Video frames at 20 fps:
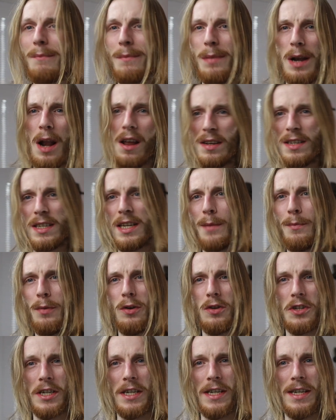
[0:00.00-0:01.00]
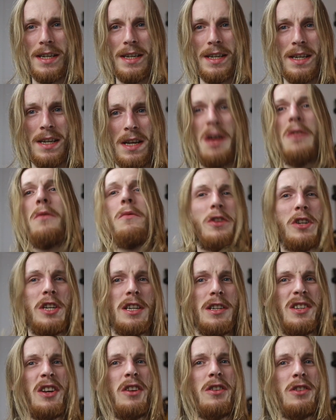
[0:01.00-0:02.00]
plus a deposit, which
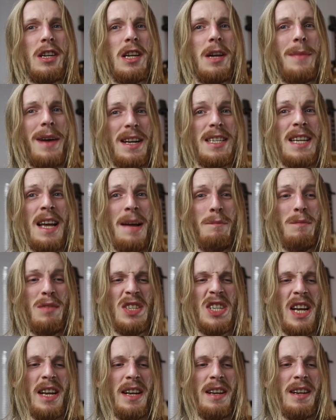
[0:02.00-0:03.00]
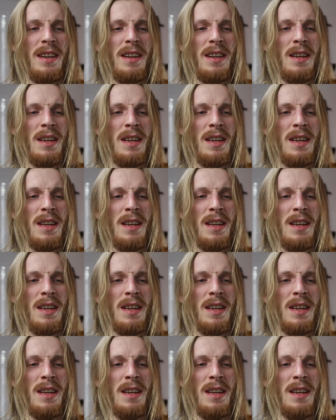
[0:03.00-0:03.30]
is usually about 10%.